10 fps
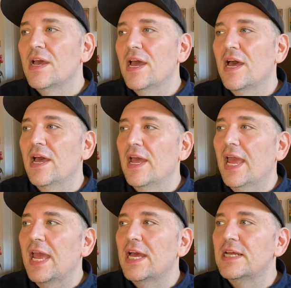
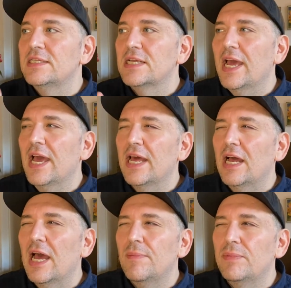and I had
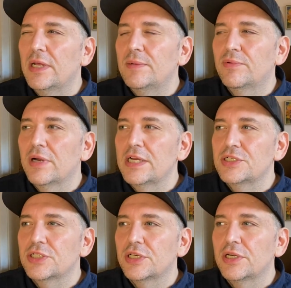high blood
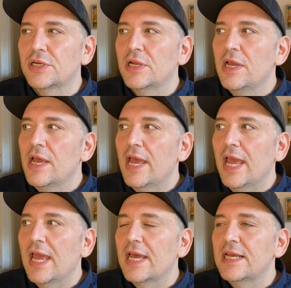pressure,
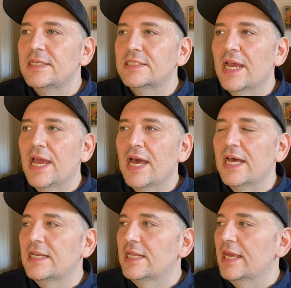and I
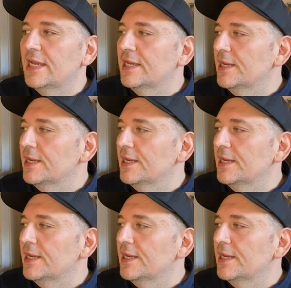had I